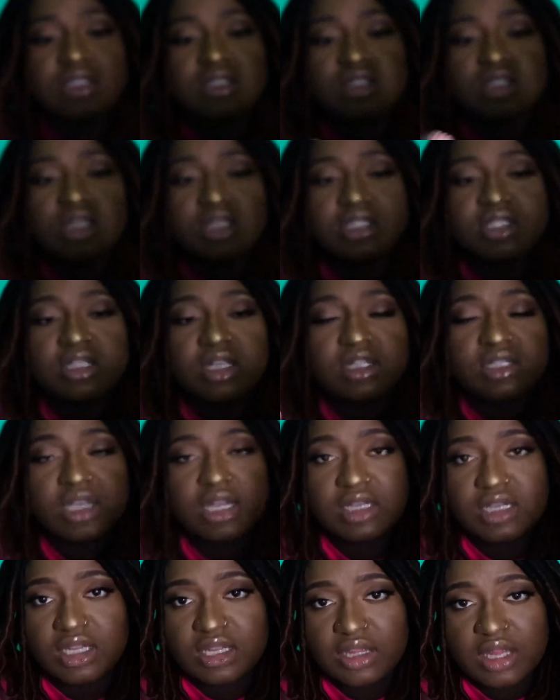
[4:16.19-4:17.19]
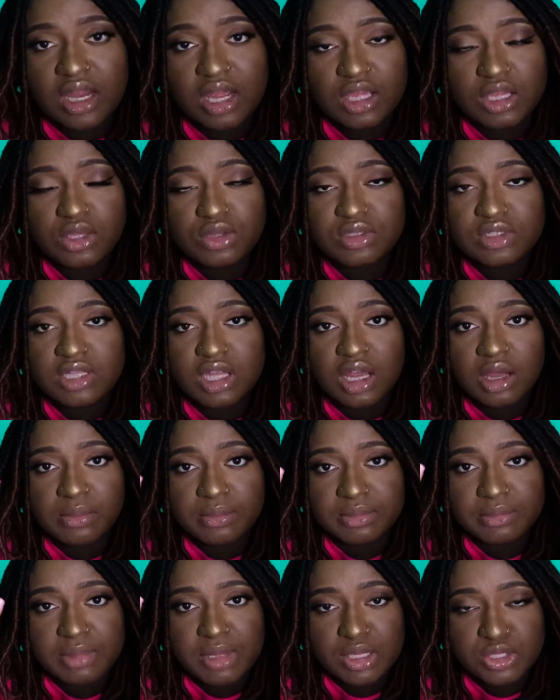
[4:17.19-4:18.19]
just a technique that I use to
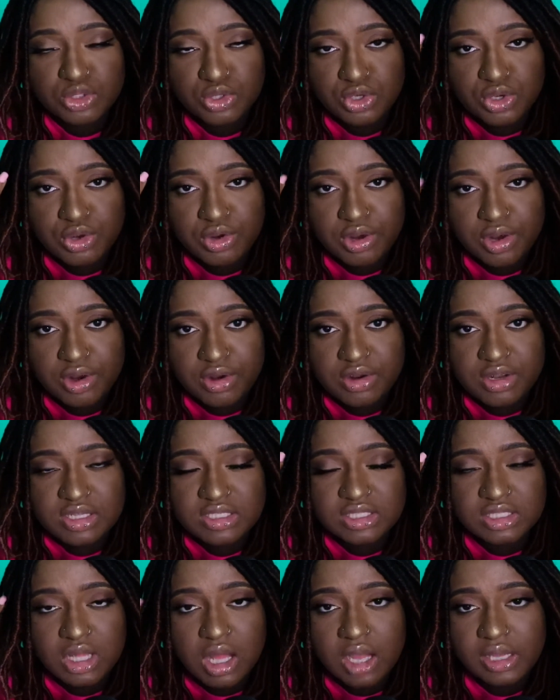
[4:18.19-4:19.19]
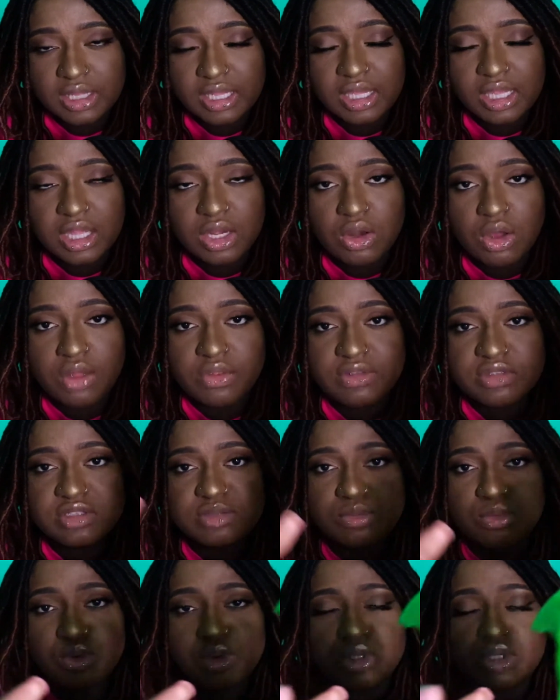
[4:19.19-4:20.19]
help make sure your hair is locking in all
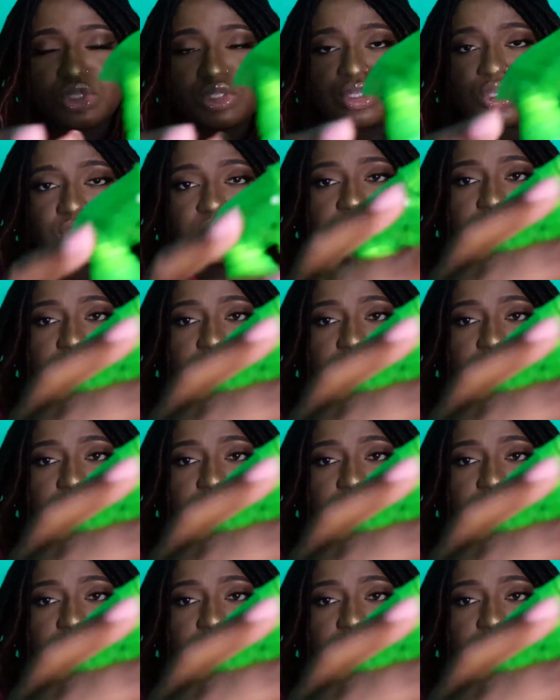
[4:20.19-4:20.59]
this moisture.